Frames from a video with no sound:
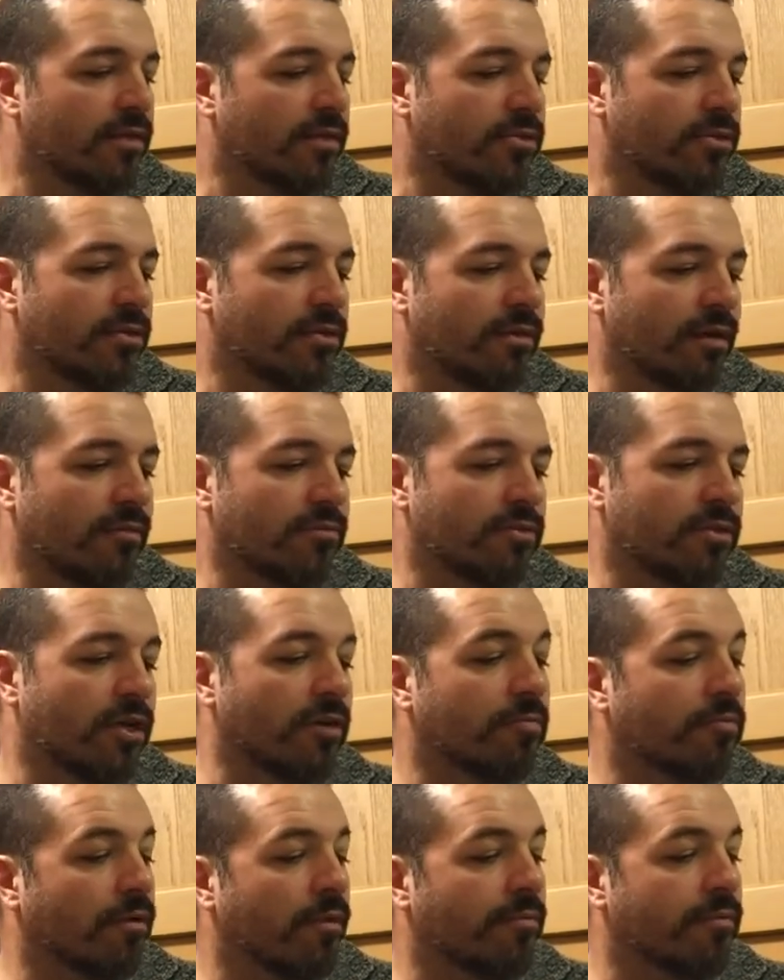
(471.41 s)
So that was
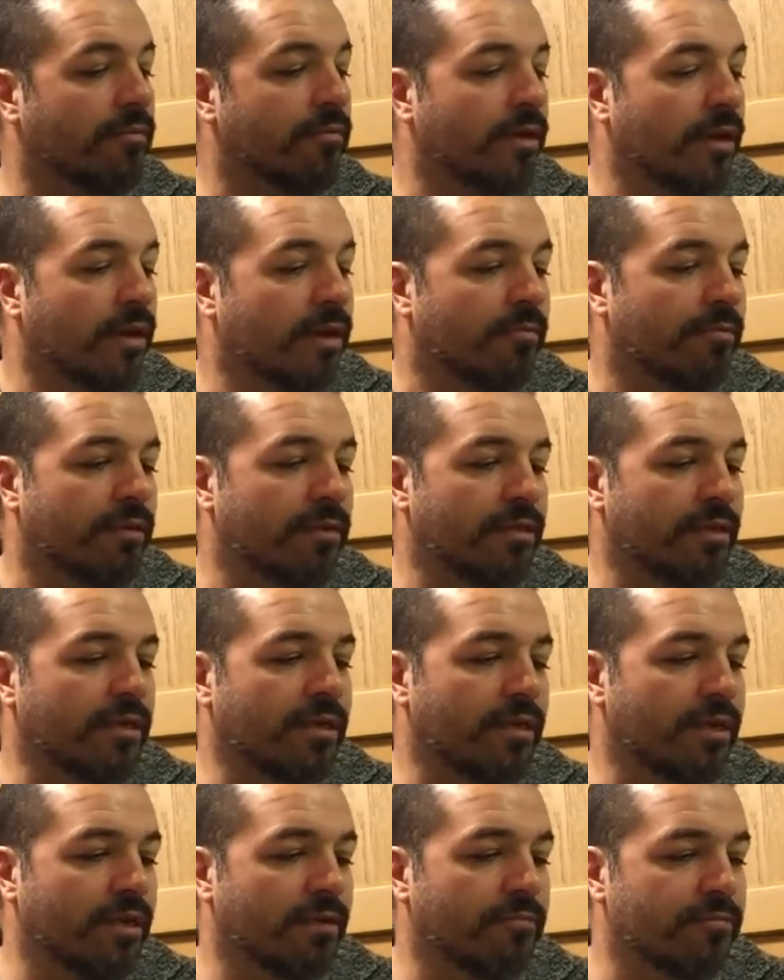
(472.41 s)
no problem. But
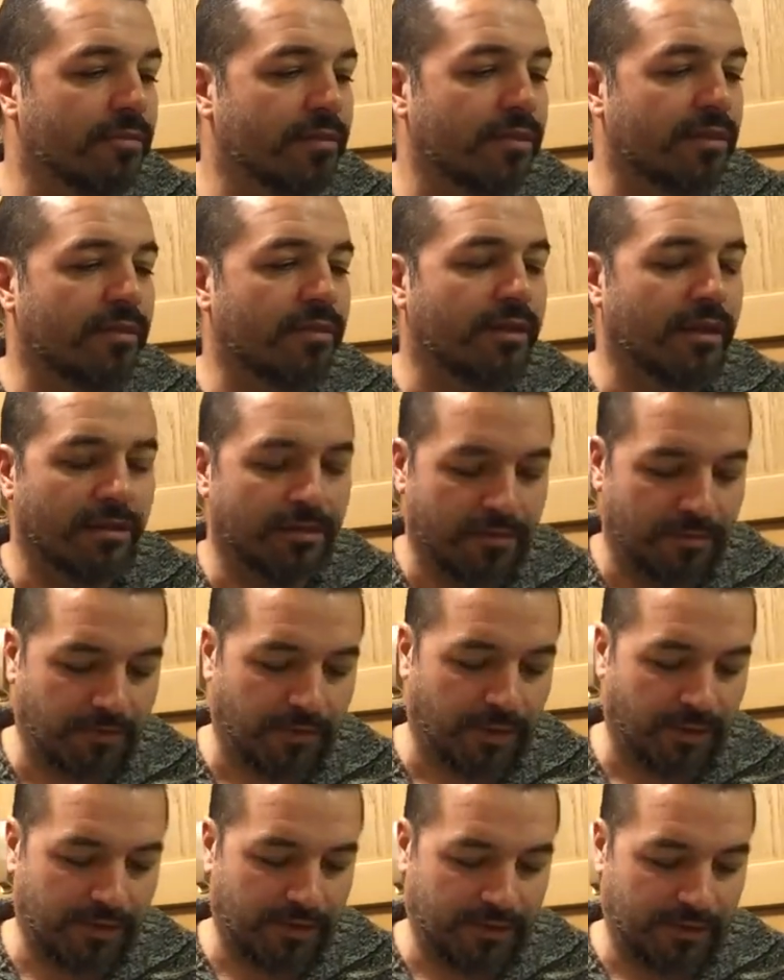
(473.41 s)
the um, the, the other
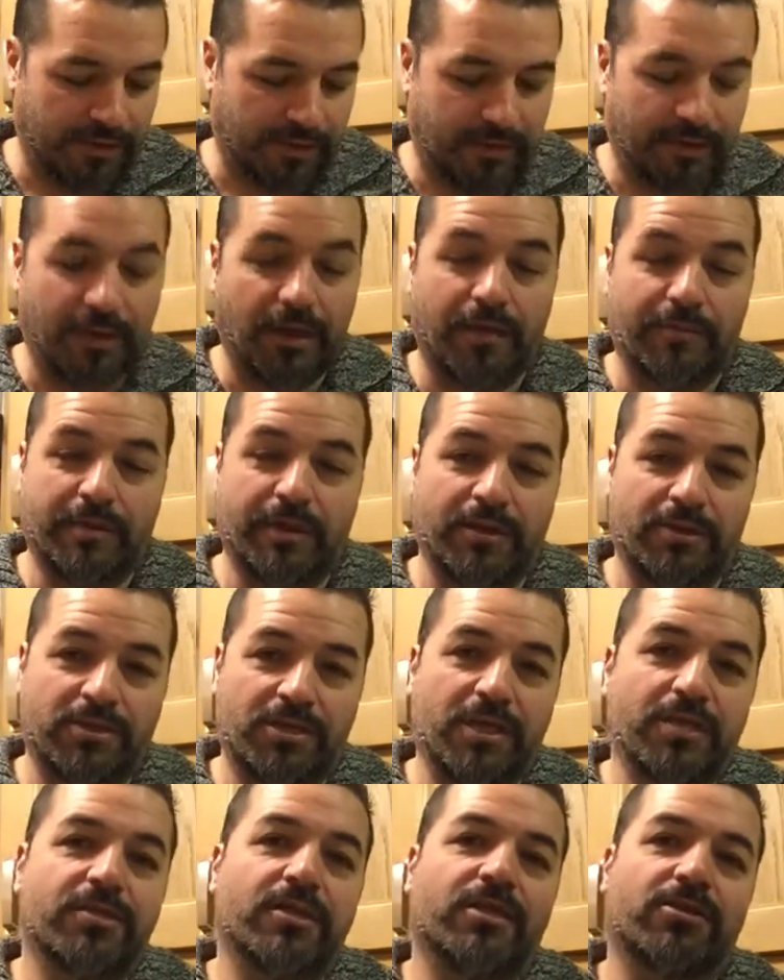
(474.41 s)
one I mean, I
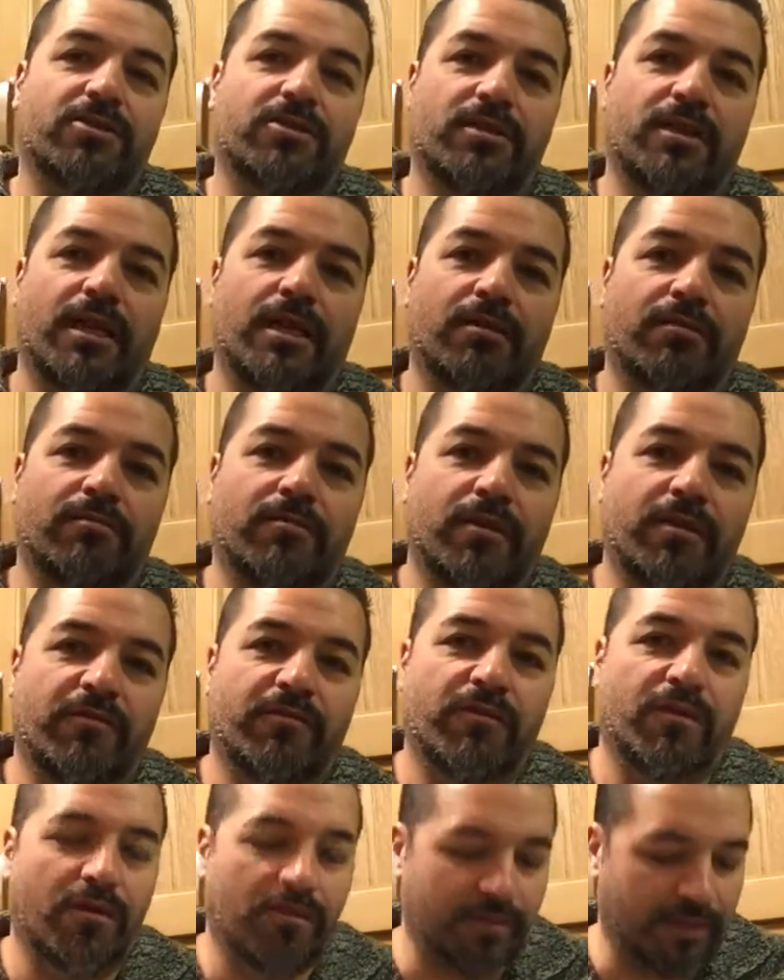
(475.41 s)
said yesterday on my
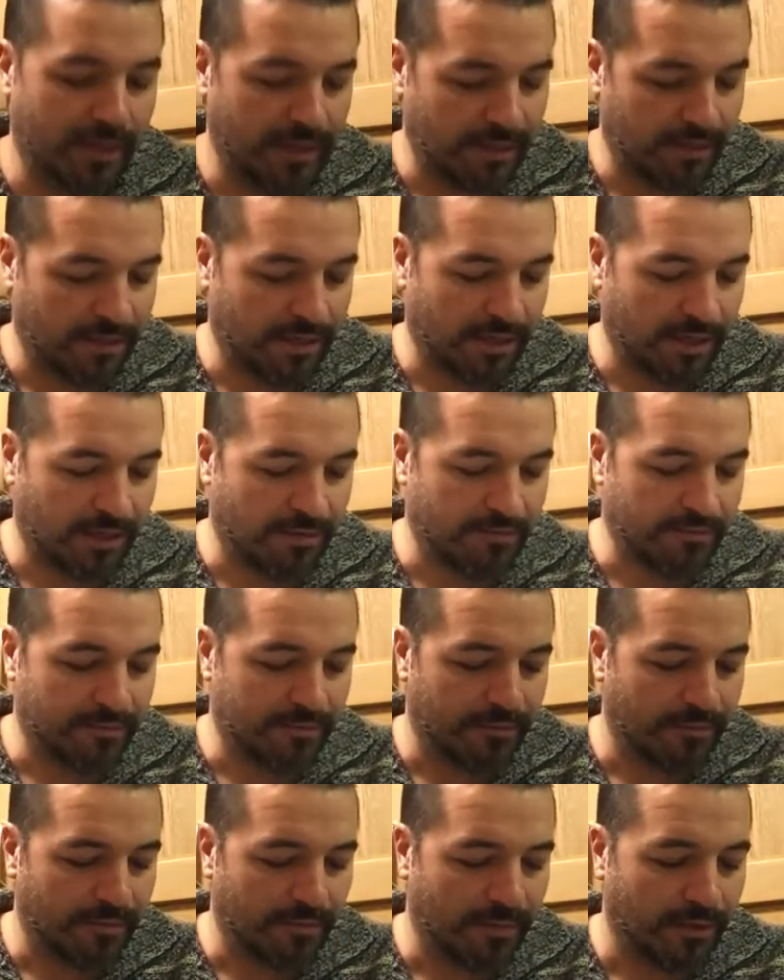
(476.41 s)
vlog that
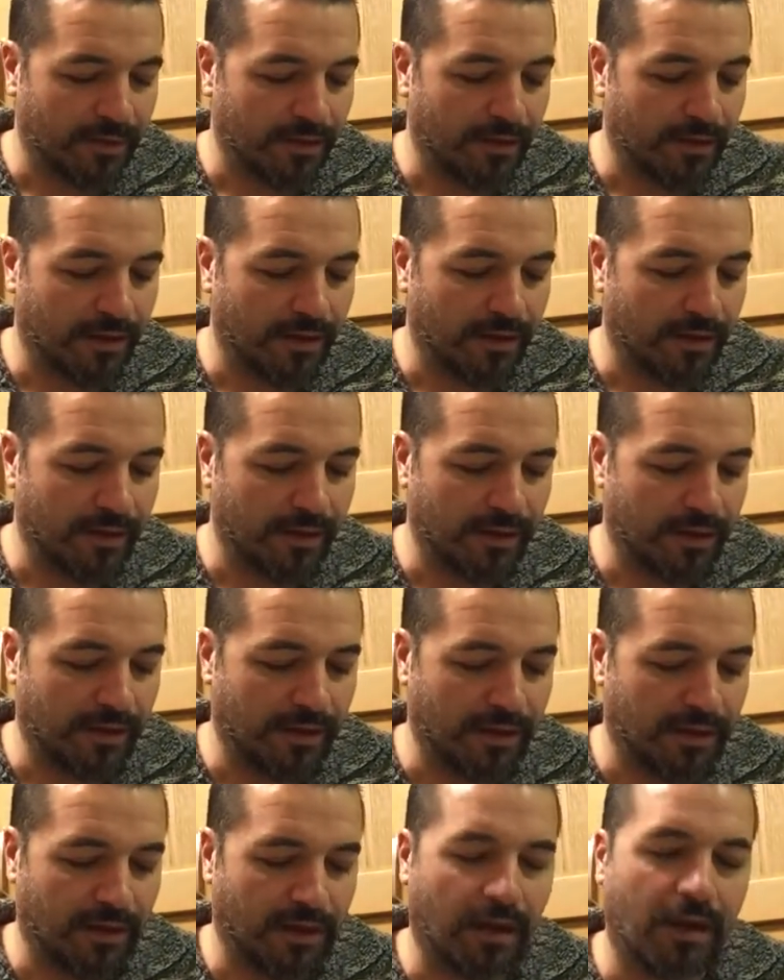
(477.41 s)
um,
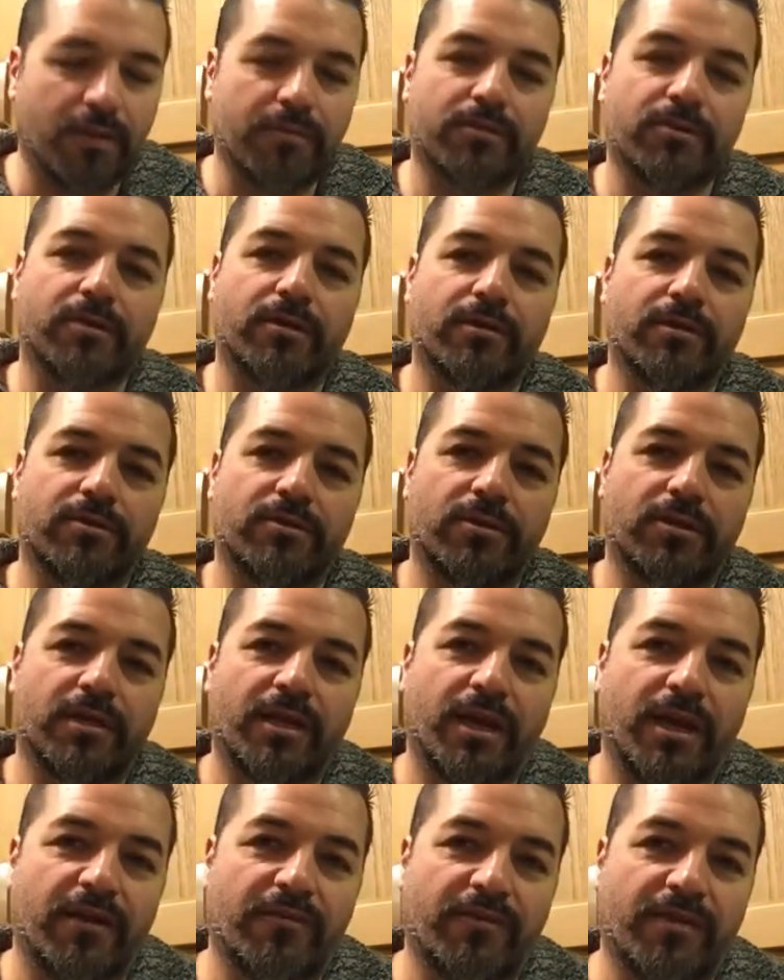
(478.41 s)
I was going to the
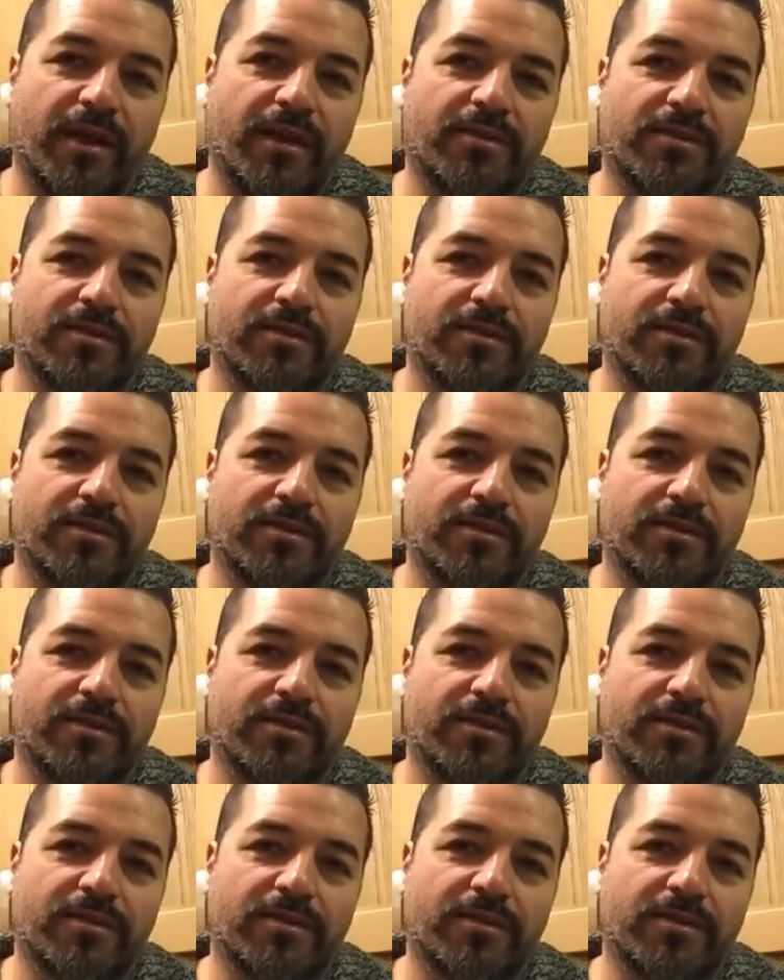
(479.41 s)
cafe